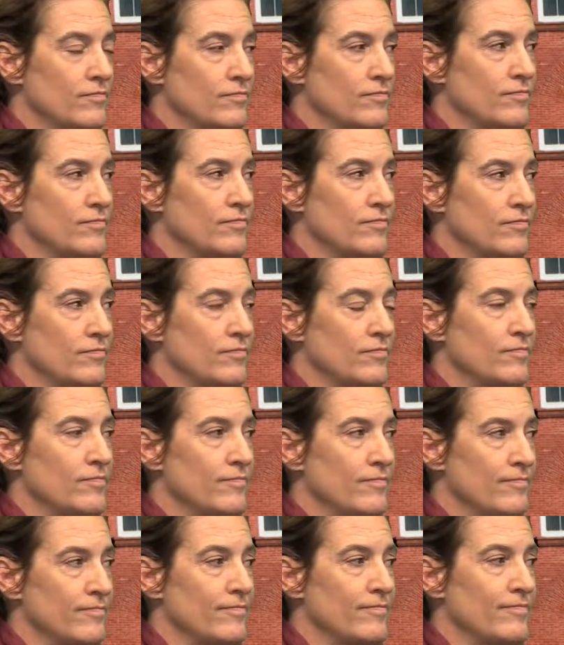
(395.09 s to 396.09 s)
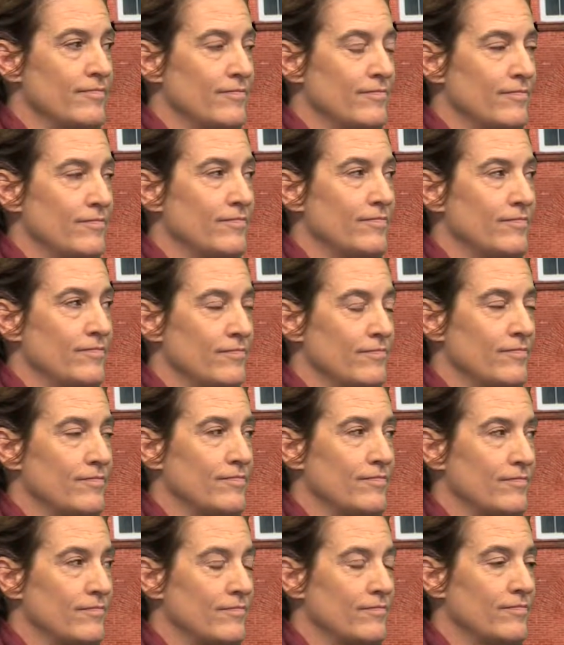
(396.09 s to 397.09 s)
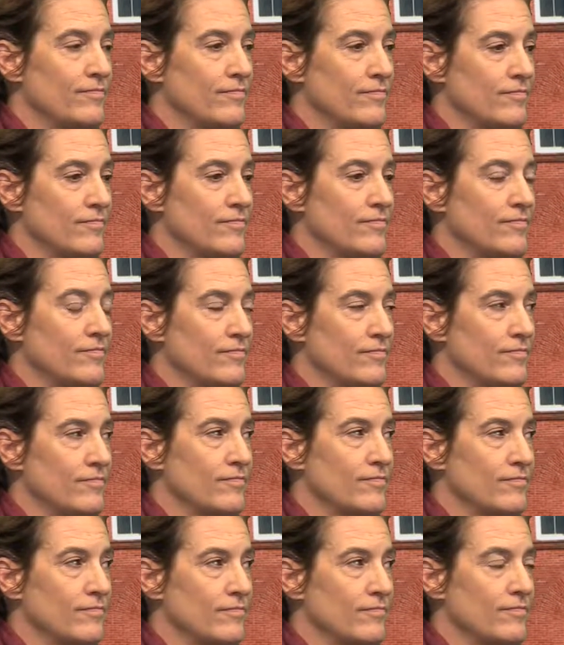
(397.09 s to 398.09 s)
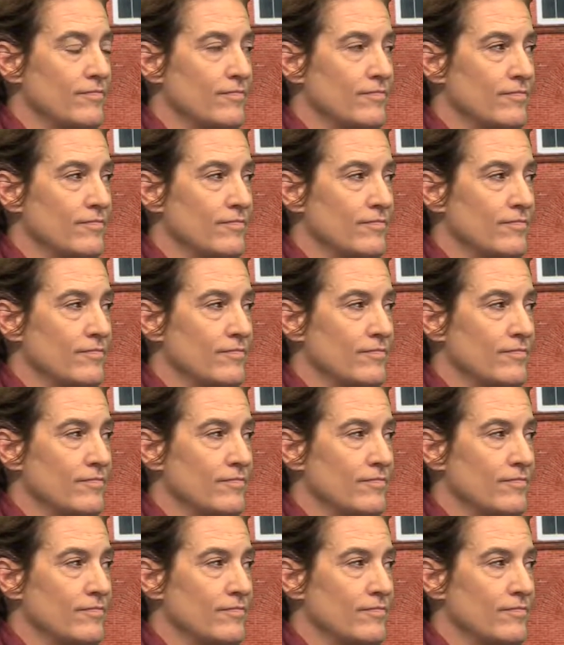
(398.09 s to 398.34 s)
(not speaking)